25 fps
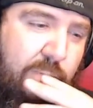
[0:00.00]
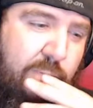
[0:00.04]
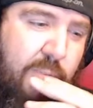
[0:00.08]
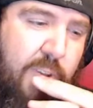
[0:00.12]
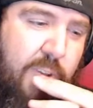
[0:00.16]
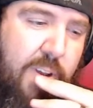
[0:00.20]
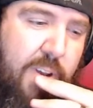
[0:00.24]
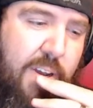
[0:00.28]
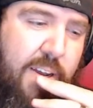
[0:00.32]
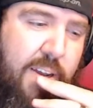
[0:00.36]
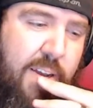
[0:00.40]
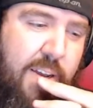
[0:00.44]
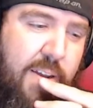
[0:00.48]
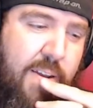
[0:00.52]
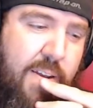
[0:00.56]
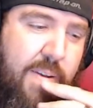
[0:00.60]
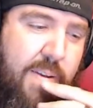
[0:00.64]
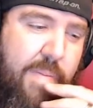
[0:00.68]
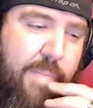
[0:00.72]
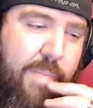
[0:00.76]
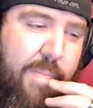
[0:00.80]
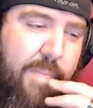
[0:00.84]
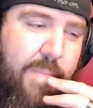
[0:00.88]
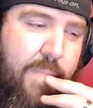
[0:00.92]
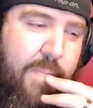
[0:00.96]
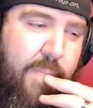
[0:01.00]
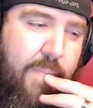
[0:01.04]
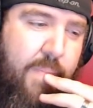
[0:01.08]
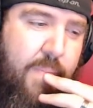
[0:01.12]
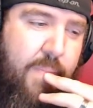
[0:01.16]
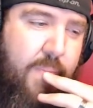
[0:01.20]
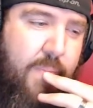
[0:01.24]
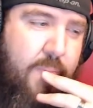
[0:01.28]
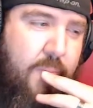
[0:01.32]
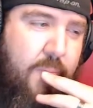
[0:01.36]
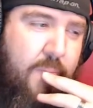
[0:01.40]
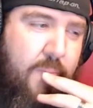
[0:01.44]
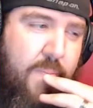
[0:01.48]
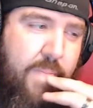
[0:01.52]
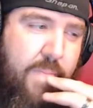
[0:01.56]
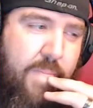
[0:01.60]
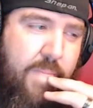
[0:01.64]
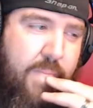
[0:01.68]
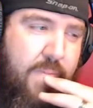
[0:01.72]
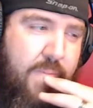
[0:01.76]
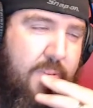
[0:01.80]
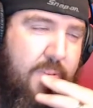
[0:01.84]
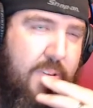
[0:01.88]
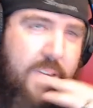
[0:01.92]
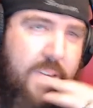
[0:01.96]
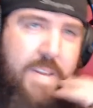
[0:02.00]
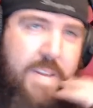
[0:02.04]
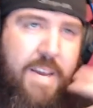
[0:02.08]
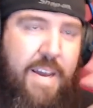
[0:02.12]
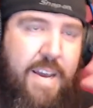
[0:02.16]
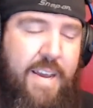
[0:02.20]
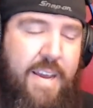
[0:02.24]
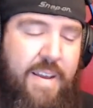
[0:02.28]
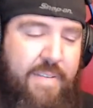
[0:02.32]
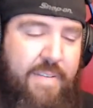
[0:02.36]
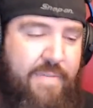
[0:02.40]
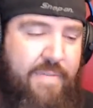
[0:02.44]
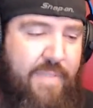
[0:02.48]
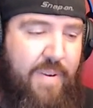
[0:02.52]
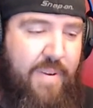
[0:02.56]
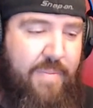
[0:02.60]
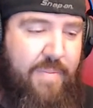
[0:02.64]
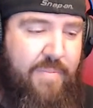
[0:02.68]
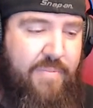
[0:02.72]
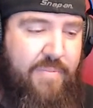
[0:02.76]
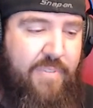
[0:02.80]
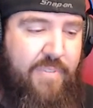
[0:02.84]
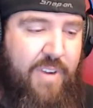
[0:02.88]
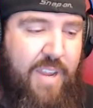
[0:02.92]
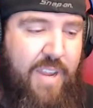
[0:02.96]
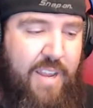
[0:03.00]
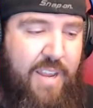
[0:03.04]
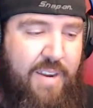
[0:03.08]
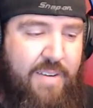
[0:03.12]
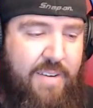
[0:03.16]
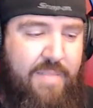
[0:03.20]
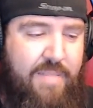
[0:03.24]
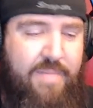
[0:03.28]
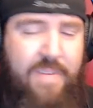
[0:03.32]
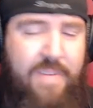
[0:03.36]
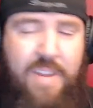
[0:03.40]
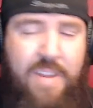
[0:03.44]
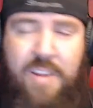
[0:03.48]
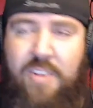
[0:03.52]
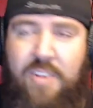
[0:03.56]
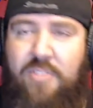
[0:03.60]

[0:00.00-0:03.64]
Um, uh, I'm forgetting,